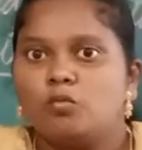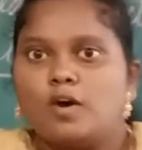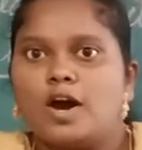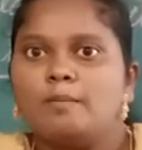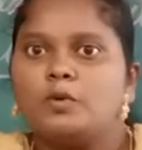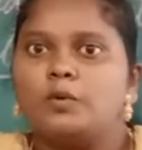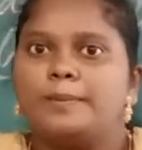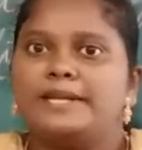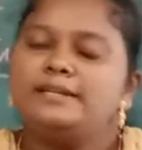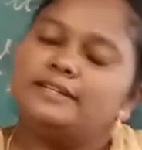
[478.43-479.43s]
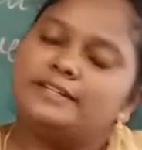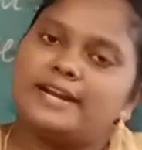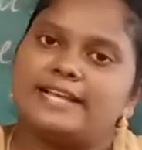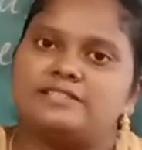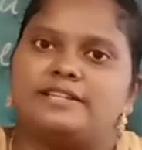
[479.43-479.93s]
warm open
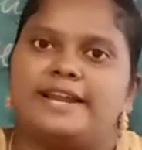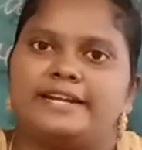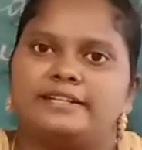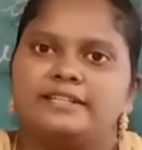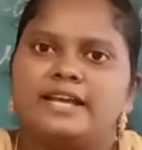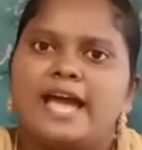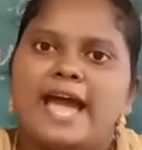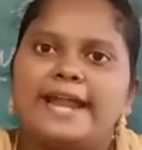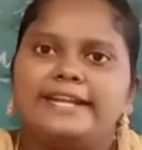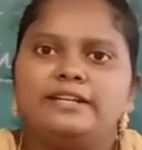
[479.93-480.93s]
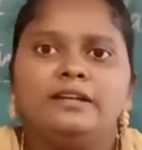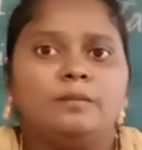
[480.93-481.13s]
grassland. And